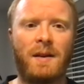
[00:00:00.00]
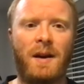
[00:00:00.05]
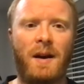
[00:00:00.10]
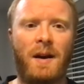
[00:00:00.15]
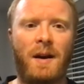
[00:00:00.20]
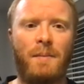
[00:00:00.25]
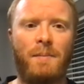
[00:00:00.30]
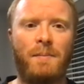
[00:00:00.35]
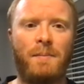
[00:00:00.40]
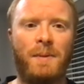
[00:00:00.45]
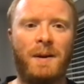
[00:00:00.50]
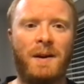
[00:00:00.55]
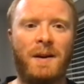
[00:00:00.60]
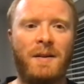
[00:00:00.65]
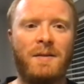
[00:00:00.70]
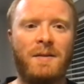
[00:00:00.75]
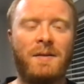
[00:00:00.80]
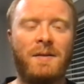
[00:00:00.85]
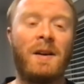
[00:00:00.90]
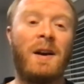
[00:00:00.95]
um,
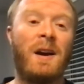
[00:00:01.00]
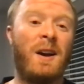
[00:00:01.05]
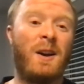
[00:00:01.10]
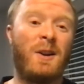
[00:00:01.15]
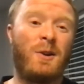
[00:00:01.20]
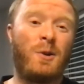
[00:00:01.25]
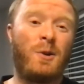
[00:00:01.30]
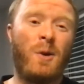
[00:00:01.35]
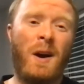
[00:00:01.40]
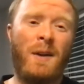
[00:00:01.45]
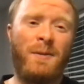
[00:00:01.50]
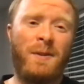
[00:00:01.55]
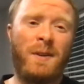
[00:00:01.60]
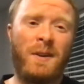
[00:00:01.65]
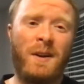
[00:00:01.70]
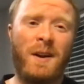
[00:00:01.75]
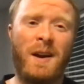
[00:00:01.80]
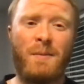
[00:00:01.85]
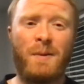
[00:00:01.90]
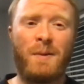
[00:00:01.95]
because too often
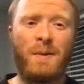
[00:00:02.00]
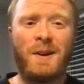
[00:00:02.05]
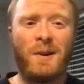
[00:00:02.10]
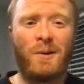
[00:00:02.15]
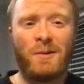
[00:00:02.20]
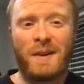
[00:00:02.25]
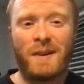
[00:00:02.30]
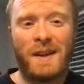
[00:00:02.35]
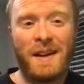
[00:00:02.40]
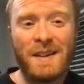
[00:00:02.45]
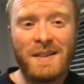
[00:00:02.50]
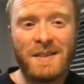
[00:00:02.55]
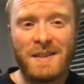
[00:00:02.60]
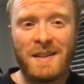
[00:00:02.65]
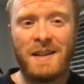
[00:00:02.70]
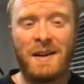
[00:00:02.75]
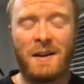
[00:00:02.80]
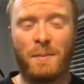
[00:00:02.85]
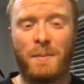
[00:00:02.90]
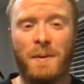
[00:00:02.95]
or not, we don't get to
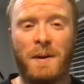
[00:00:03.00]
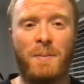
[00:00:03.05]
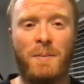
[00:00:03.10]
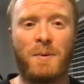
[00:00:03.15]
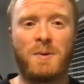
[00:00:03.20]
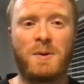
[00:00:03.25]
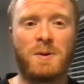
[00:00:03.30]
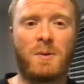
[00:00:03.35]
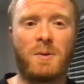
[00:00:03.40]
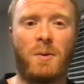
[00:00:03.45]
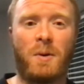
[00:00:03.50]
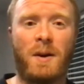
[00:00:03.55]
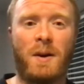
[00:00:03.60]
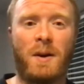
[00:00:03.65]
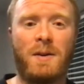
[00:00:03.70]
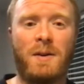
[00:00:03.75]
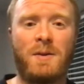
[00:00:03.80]
hear people's stories.